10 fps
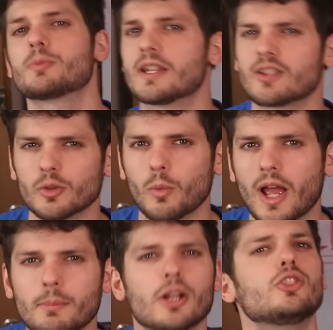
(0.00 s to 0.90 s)
space on the
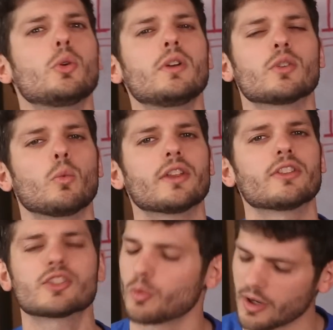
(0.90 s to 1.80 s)
web, do it
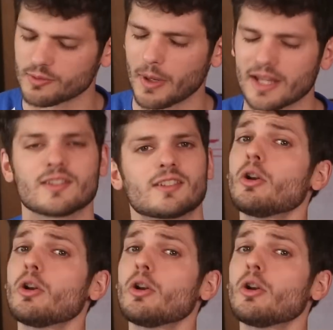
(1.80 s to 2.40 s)
with Squarespace.